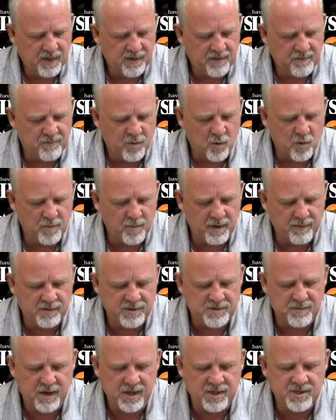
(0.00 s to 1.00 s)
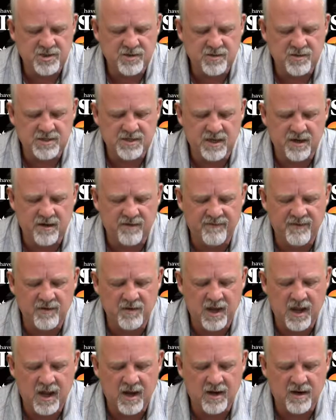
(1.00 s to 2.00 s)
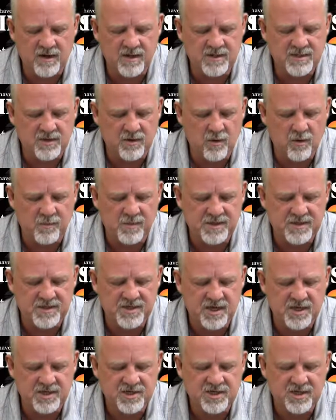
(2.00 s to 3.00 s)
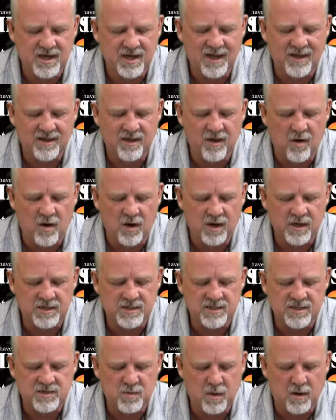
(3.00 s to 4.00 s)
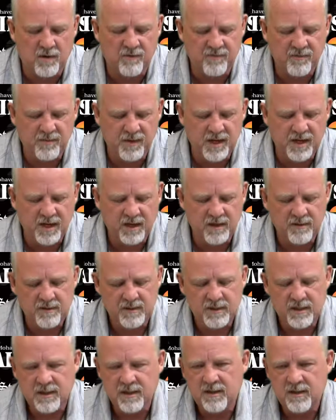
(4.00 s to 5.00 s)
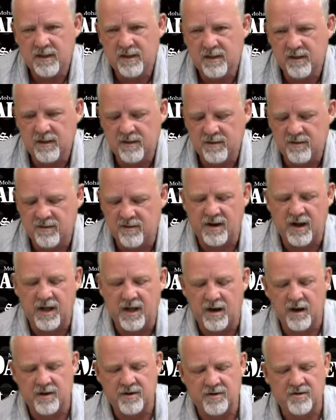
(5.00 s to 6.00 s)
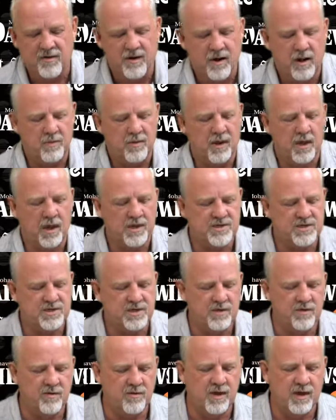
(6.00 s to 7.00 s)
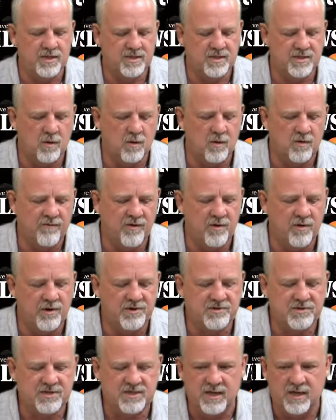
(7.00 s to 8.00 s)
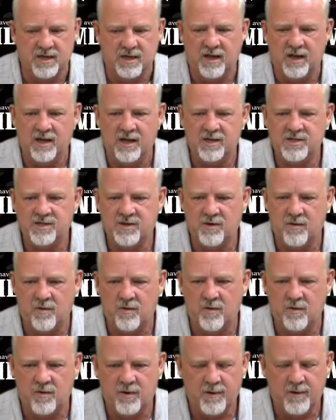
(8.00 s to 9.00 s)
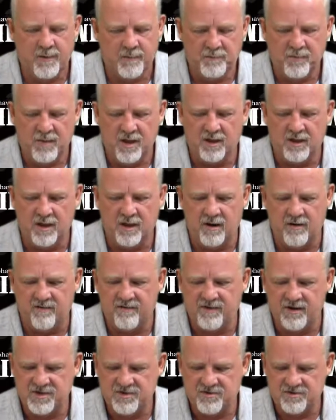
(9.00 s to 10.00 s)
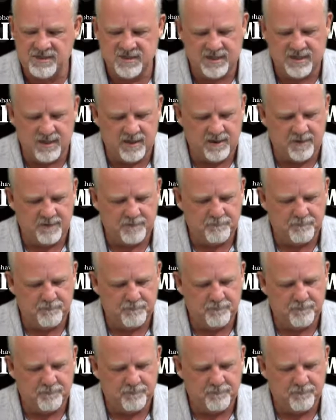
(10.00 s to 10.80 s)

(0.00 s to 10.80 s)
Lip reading: The board members may choose to interview candidates in open session at the August 12th meeting. They're not under an obligation to do that. So if you're interested, get your letter of interest in.